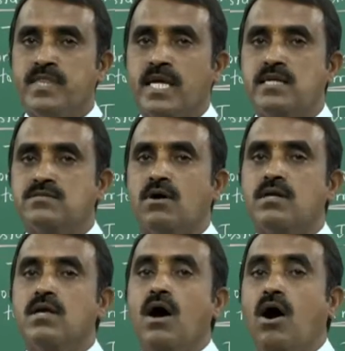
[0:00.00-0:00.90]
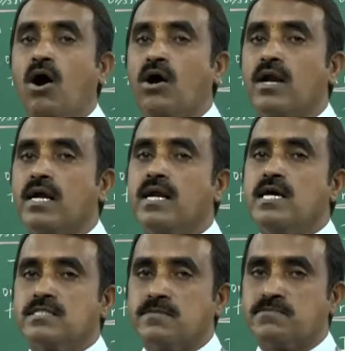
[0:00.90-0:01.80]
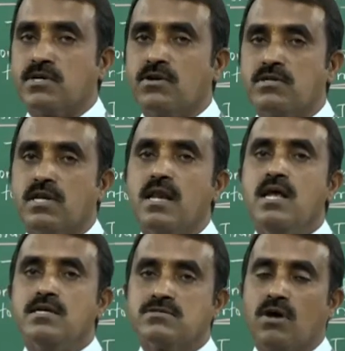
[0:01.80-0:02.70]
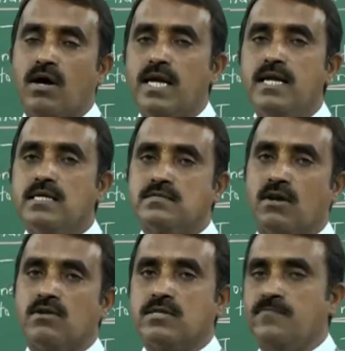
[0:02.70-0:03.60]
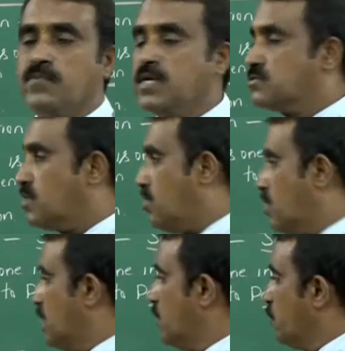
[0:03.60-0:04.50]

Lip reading: then it is called ordered substitutional solid solution. So in a